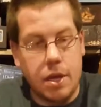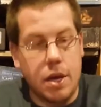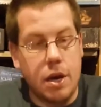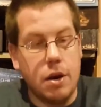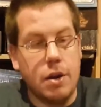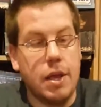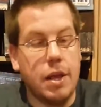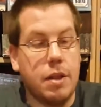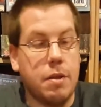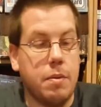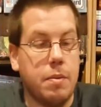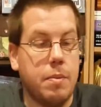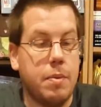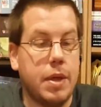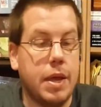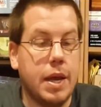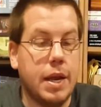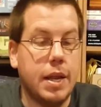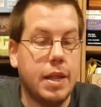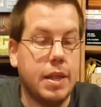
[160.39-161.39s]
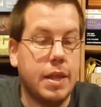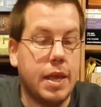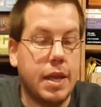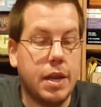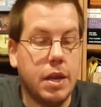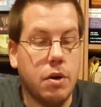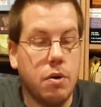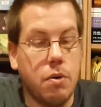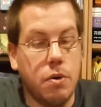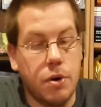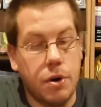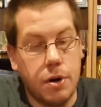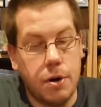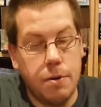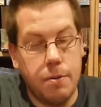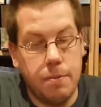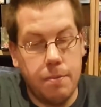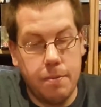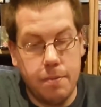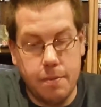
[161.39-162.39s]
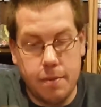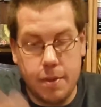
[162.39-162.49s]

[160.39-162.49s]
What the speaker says: Cards have to be played in ascending order.